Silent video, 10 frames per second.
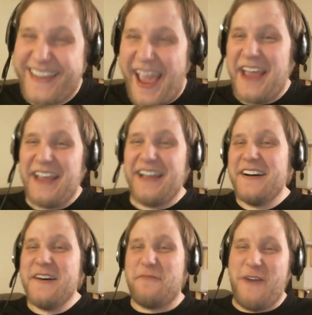gay
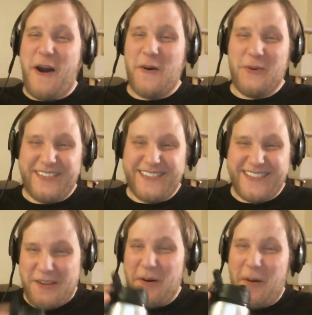phones.
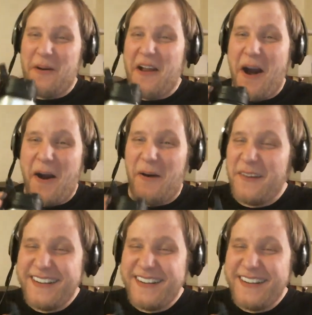You don't know.